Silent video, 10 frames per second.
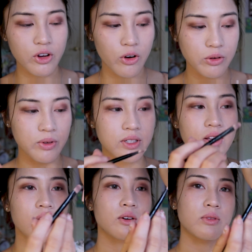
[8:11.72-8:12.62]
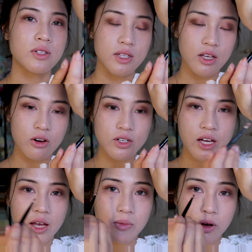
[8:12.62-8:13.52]
want to go in with Tinker
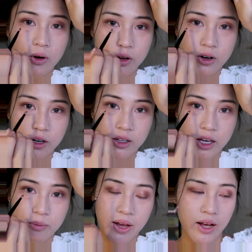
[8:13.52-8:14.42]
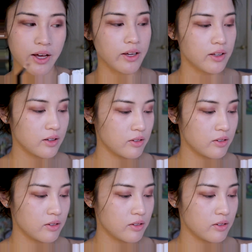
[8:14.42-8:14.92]
Time and go underneath like my eye.